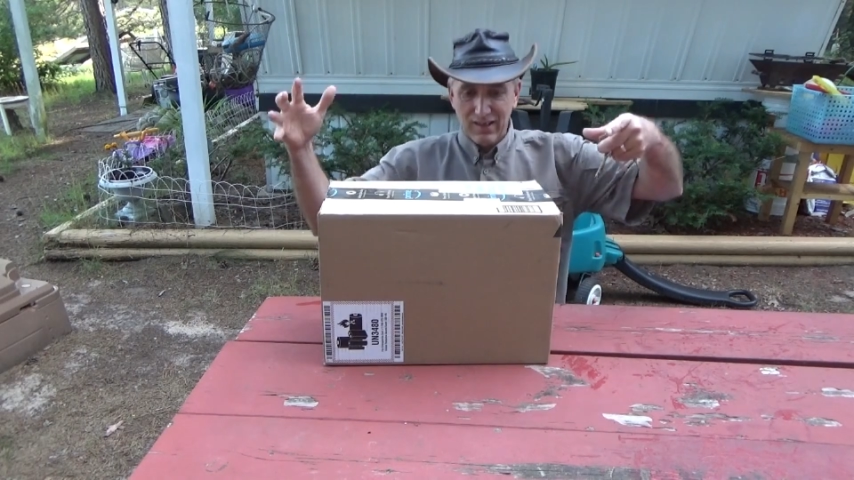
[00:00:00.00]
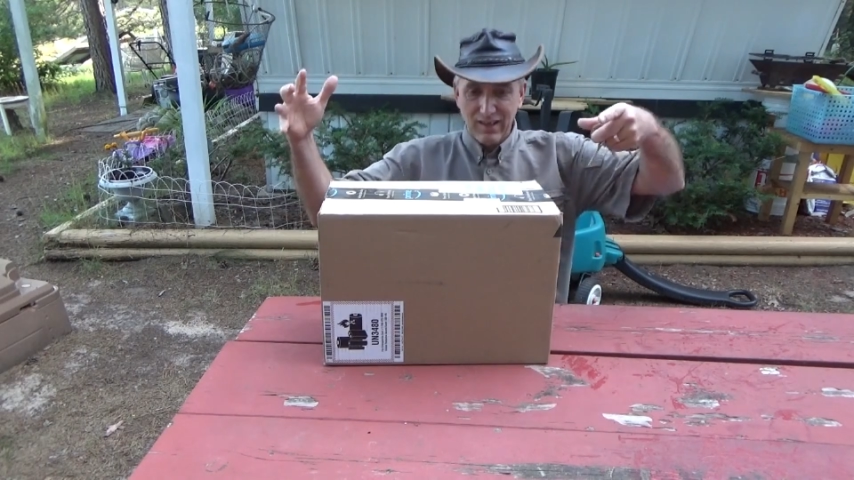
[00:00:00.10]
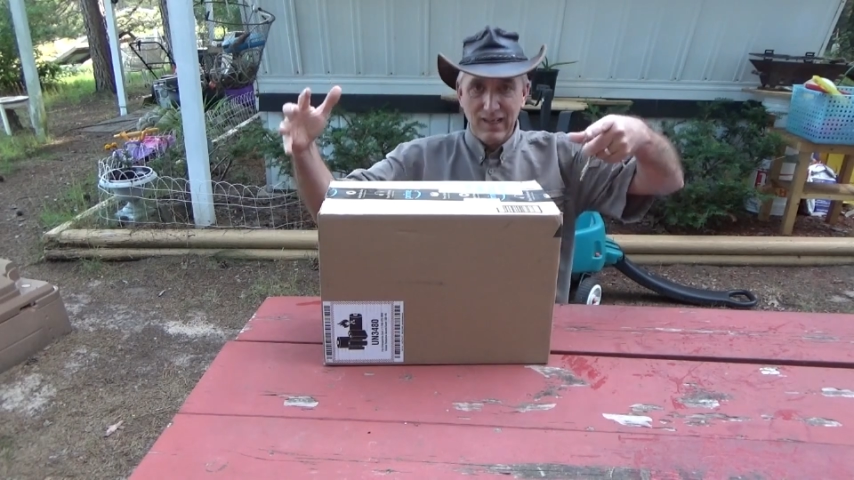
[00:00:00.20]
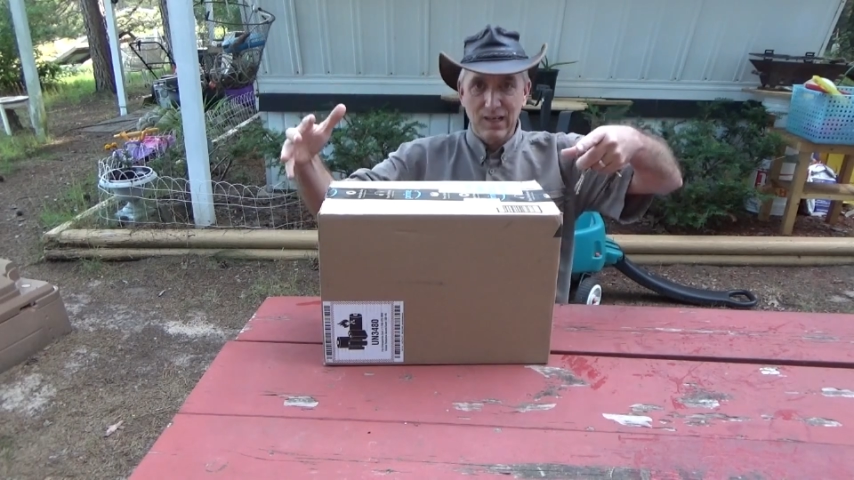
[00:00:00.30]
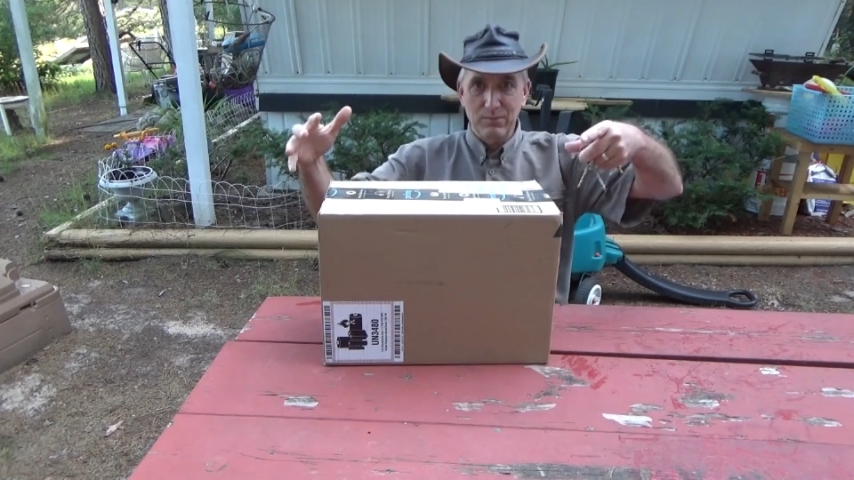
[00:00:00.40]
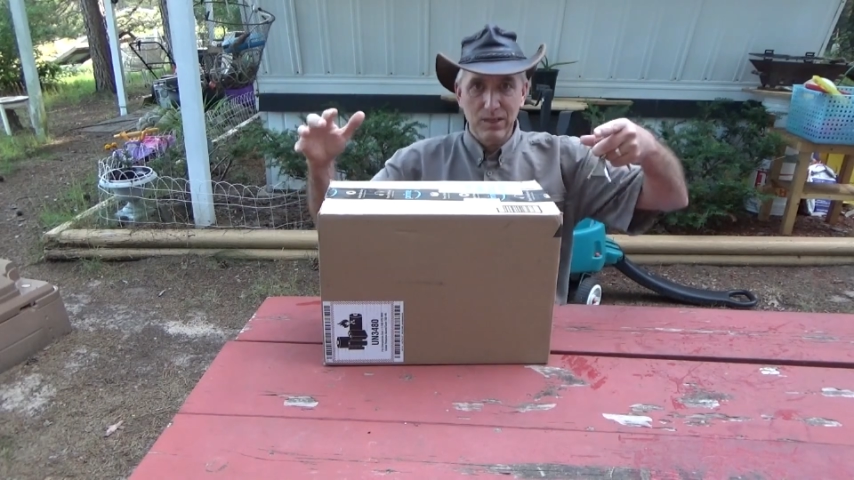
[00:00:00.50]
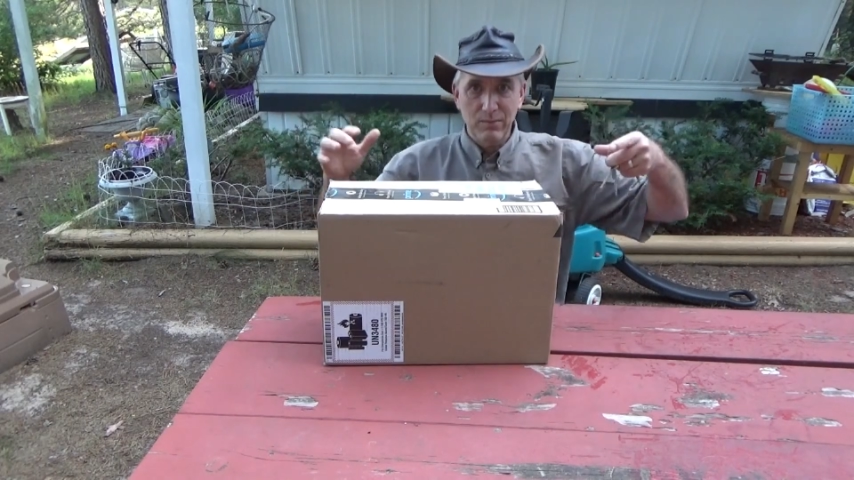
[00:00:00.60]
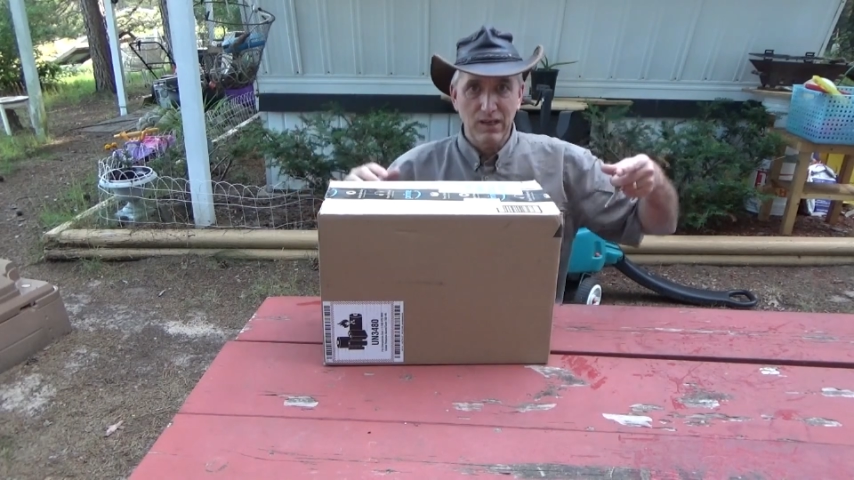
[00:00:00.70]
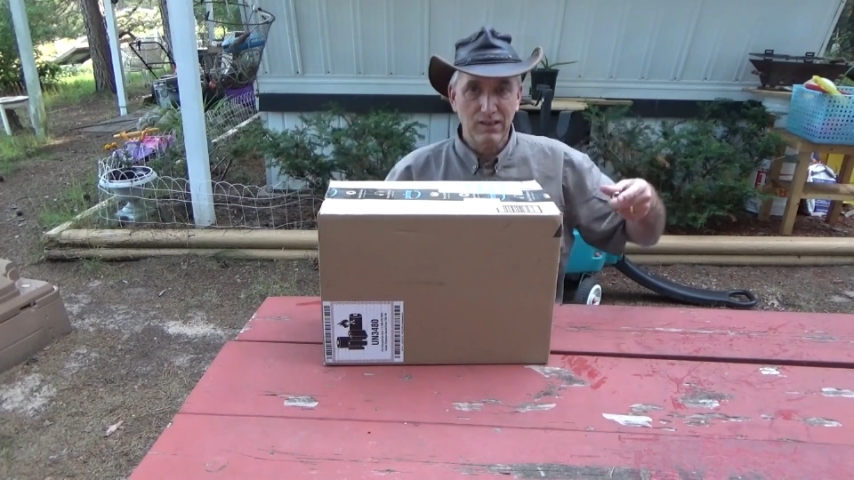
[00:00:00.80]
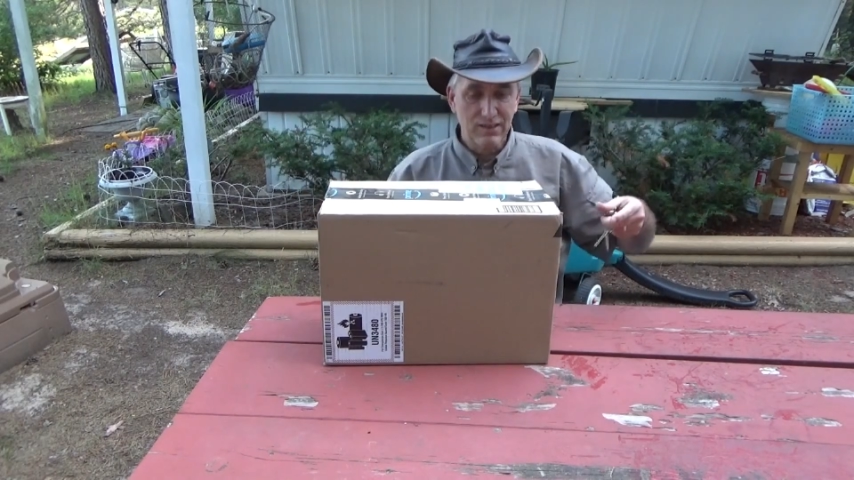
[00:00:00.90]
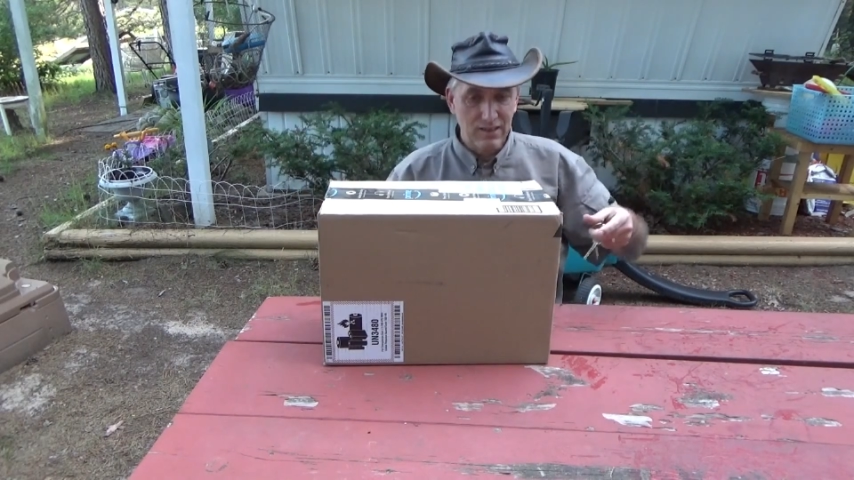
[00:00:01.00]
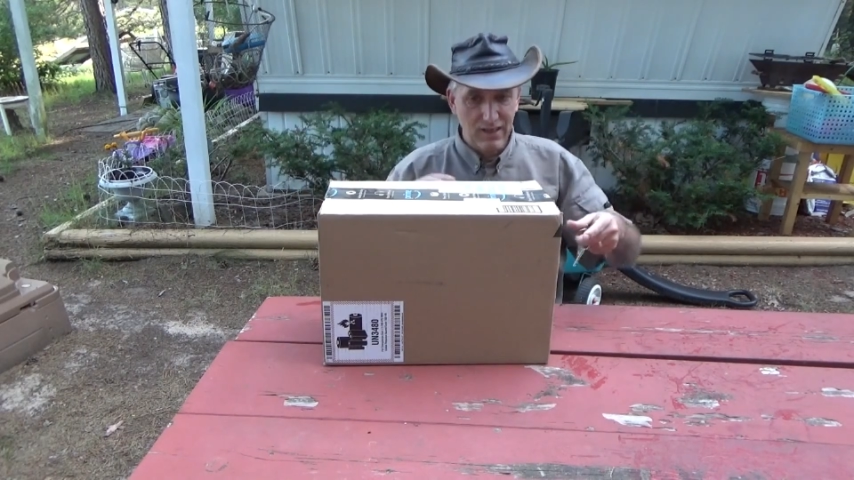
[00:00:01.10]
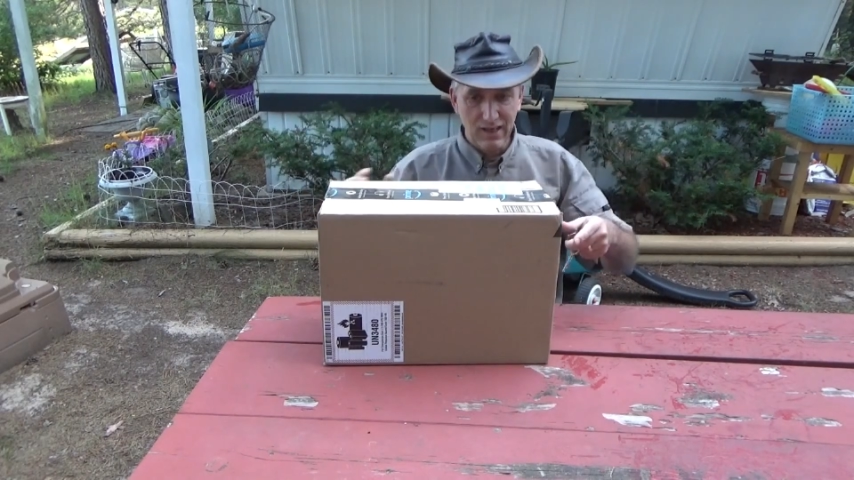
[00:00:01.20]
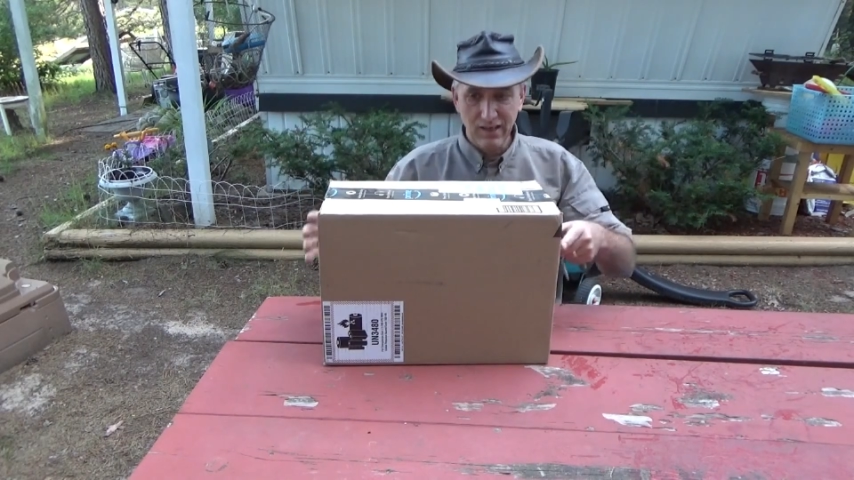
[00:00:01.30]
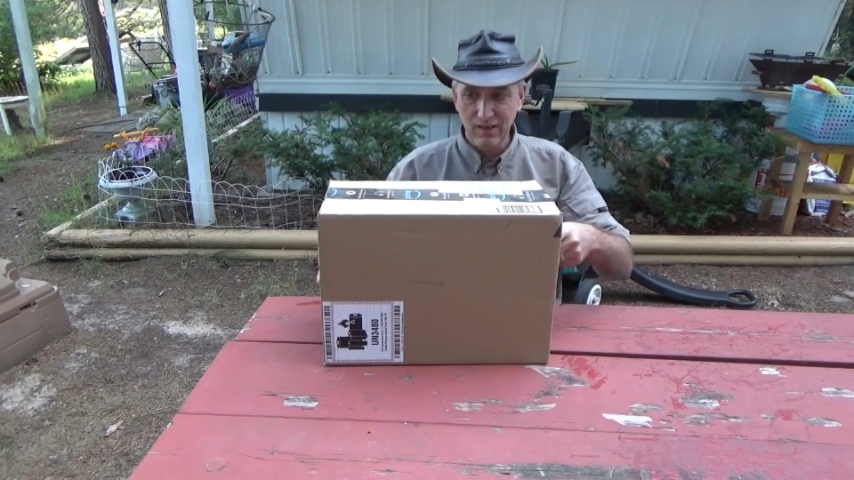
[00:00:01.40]
I got a big box
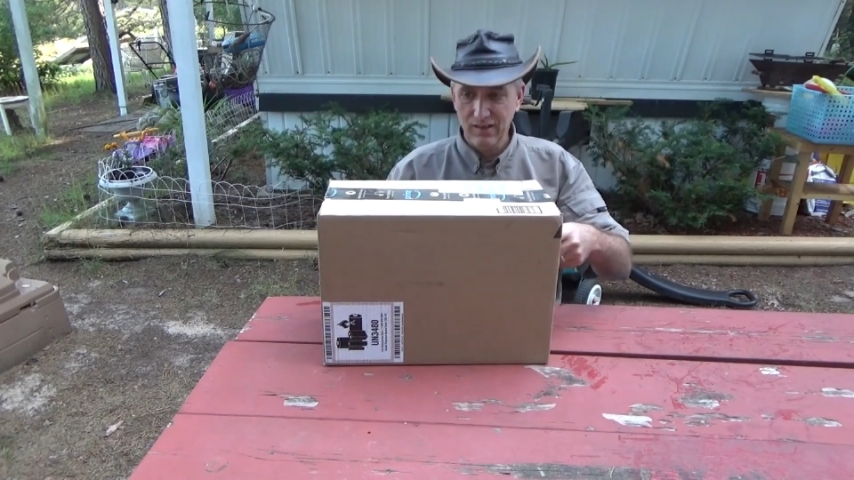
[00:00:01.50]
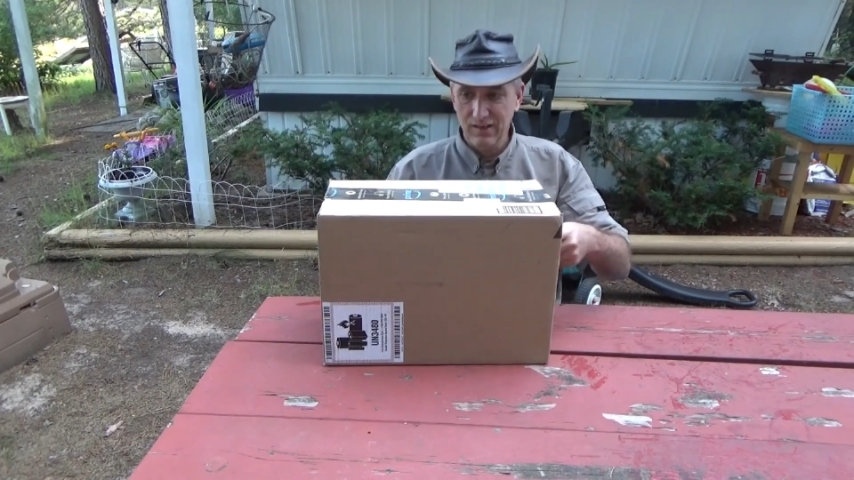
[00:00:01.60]
today.